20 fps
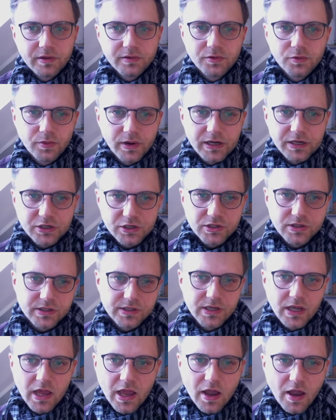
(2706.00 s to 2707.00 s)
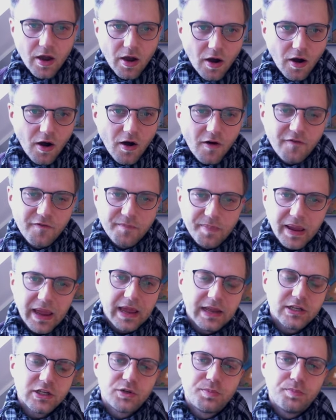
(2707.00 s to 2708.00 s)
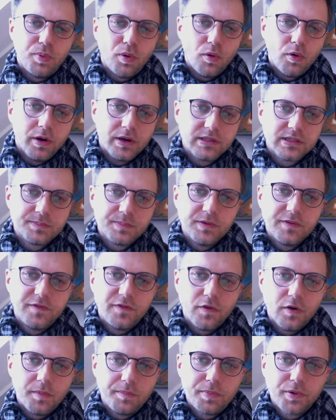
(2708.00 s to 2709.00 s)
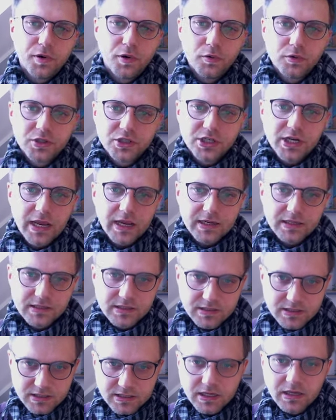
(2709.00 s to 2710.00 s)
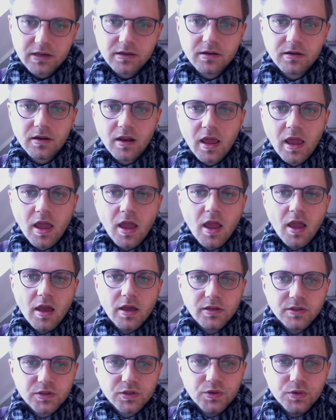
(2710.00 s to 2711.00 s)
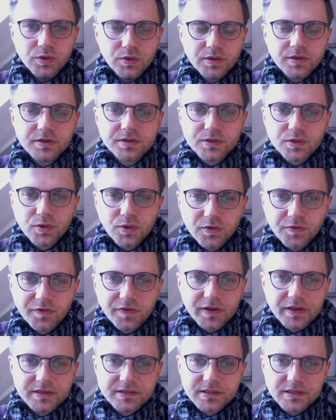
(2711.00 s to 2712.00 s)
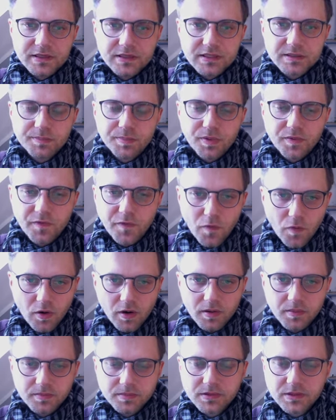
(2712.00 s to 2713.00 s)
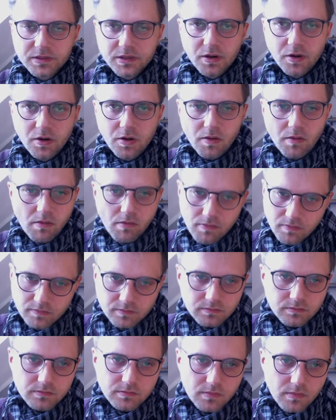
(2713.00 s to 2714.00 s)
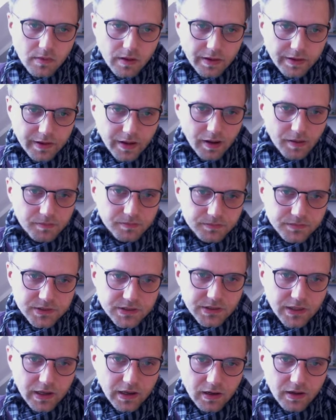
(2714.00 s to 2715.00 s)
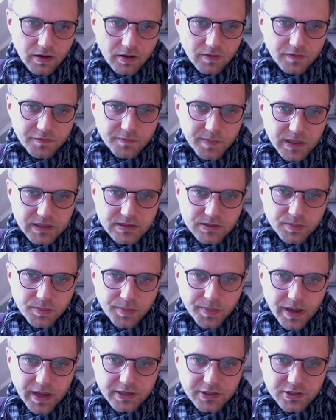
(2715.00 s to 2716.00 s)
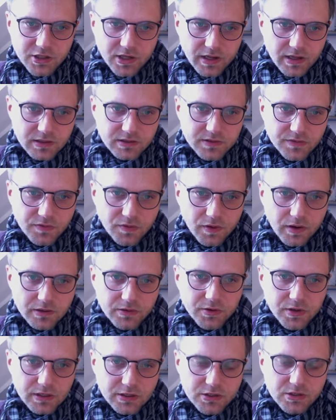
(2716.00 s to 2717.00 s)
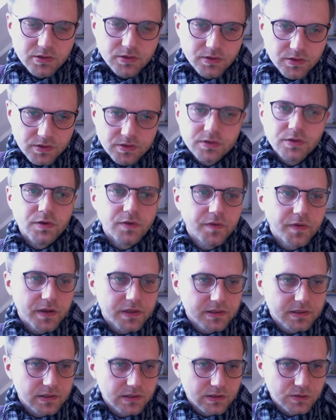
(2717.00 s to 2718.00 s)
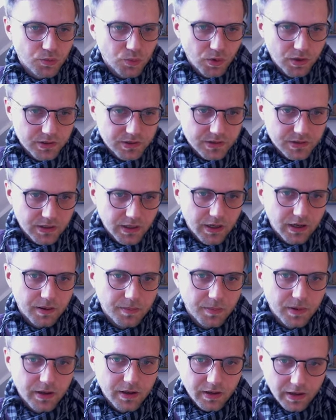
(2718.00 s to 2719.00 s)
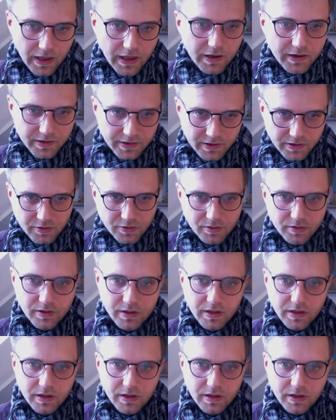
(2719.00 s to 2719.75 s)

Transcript: iterations of patch points before projecting to the surface is performed. So yeah, scaling of maximum edge length for attraction to the surface. This was um, and here